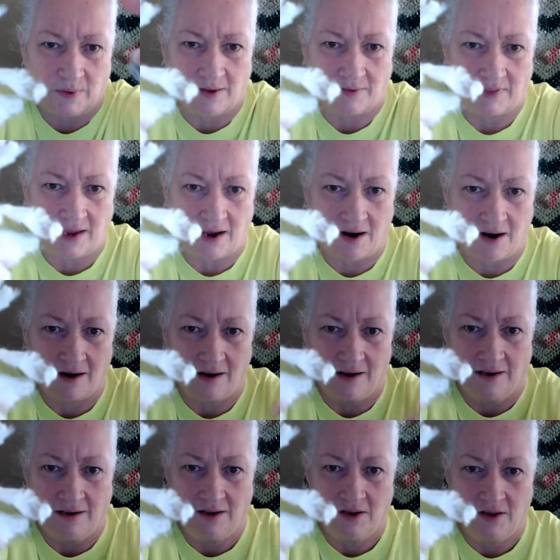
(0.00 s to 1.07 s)
there.
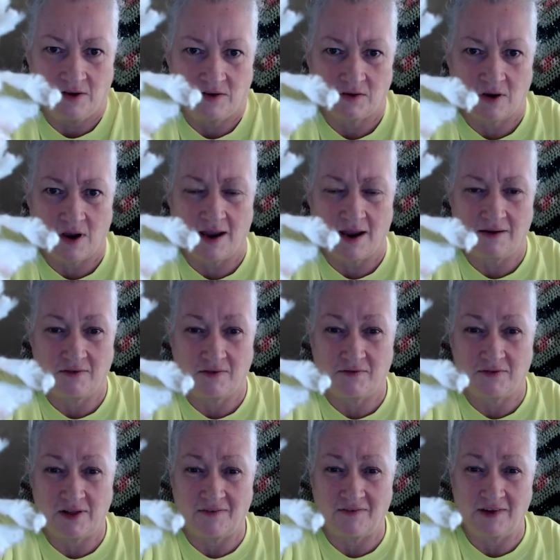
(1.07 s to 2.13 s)
So kind of a
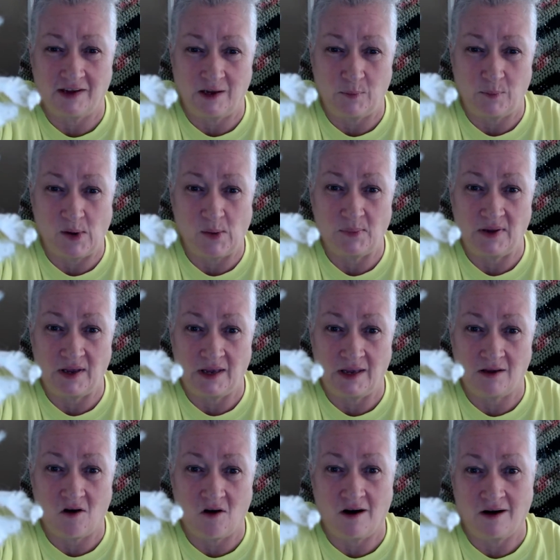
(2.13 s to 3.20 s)
fluffy, bumpy
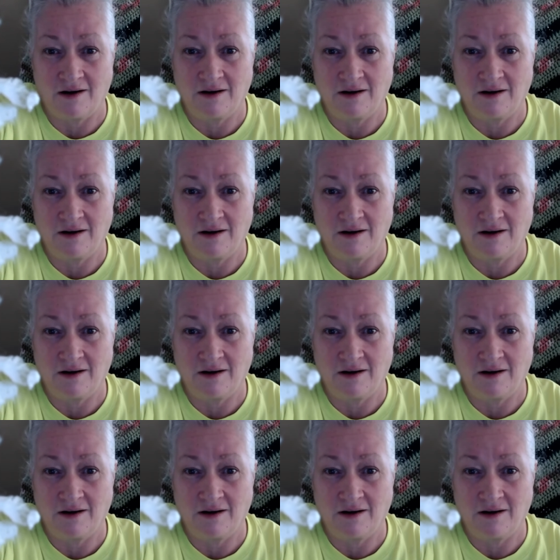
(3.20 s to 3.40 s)
yarn.